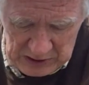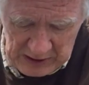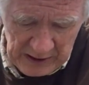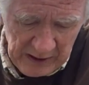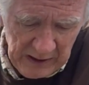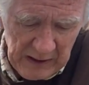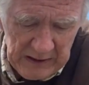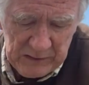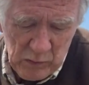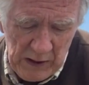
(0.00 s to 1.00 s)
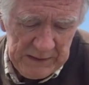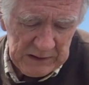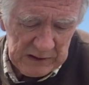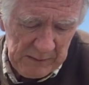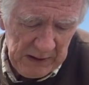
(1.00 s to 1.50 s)
year is one that
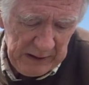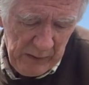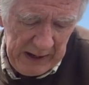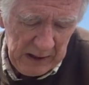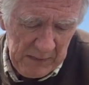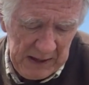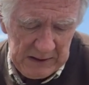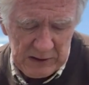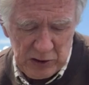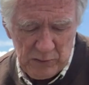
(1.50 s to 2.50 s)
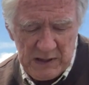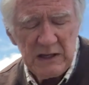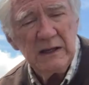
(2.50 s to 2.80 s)
somebody recommended to me.